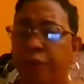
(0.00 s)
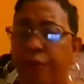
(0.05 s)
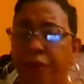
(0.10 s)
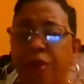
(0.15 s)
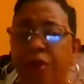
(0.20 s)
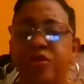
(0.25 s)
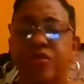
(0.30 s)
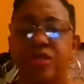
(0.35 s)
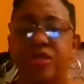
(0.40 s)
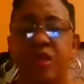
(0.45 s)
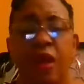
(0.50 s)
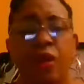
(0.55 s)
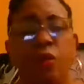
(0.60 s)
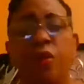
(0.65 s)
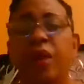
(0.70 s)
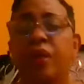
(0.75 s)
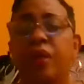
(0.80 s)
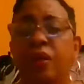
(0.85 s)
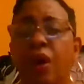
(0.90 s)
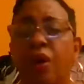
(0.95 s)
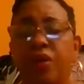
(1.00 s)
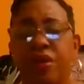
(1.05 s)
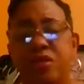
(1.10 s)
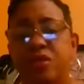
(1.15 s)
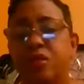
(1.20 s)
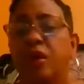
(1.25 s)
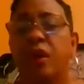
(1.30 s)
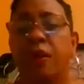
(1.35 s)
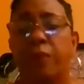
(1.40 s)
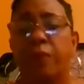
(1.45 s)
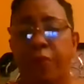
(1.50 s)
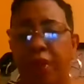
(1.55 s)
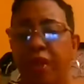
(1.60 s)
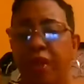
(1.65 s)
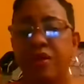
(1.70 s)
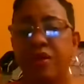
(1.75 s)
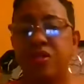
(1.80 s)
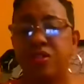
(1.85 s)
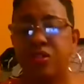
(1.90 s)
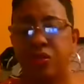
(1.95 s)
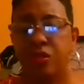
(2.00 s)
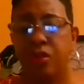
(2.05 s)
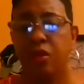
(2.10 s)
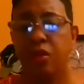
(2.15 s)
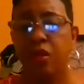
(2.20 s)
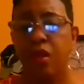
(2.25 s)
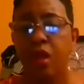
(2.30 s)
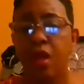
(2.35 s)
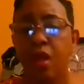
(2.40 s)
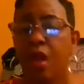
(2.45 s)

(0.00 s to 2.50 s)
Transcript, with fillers: person that we know that's going to bring us through.